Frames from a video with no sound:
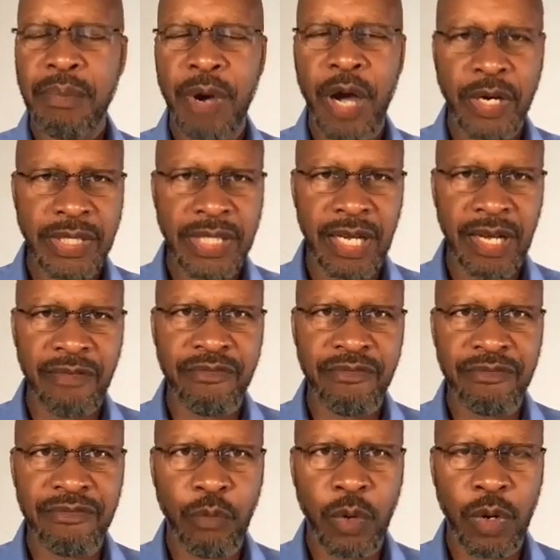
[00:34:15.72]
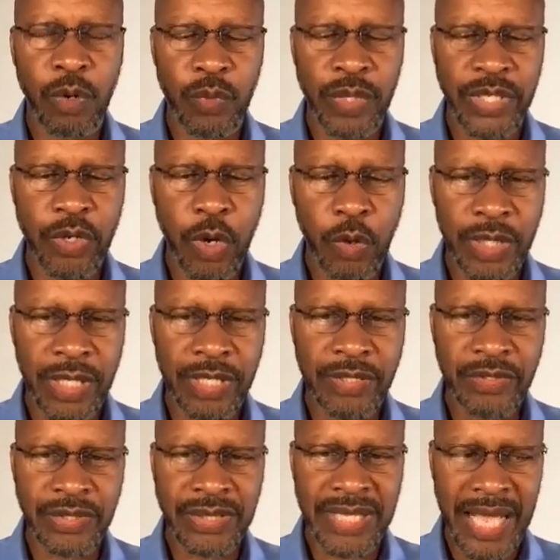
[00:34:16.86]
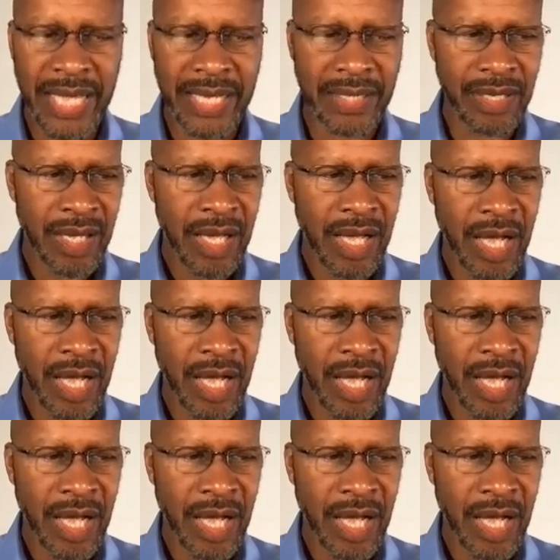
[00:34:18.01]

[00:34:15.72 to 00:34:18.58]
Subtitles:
part of what we know and understand